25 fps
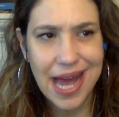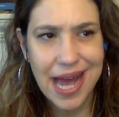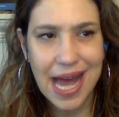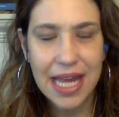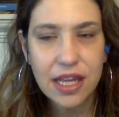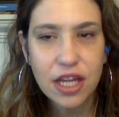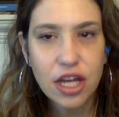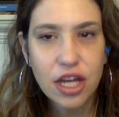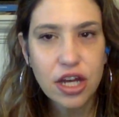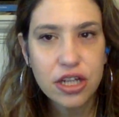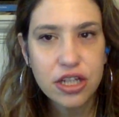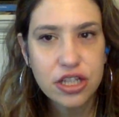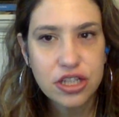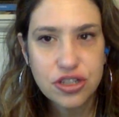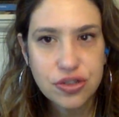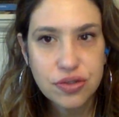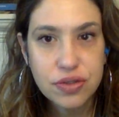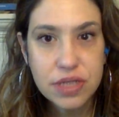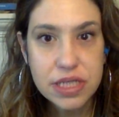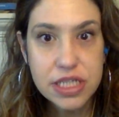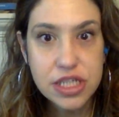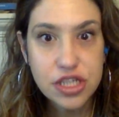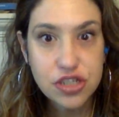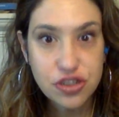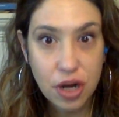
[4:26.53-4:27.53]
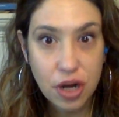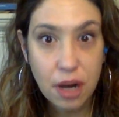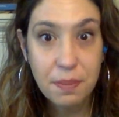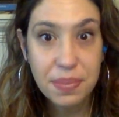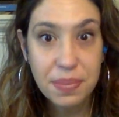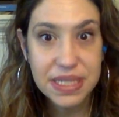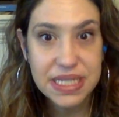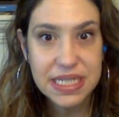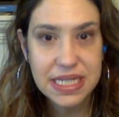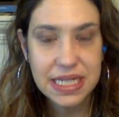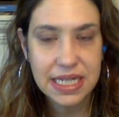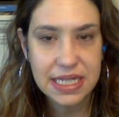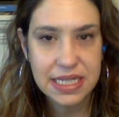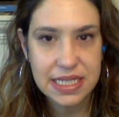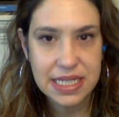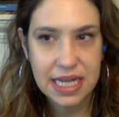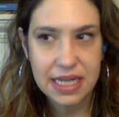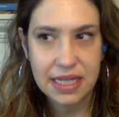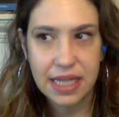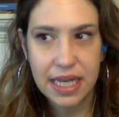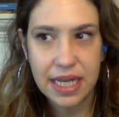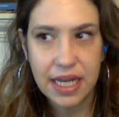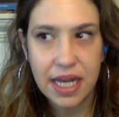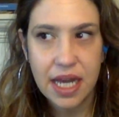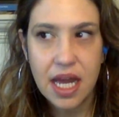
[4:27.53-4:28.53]
And look, the truth is, Trump is an
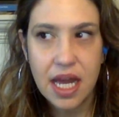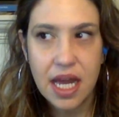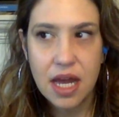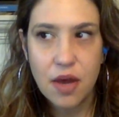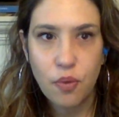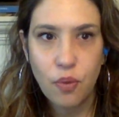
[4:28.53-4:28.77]
intent like.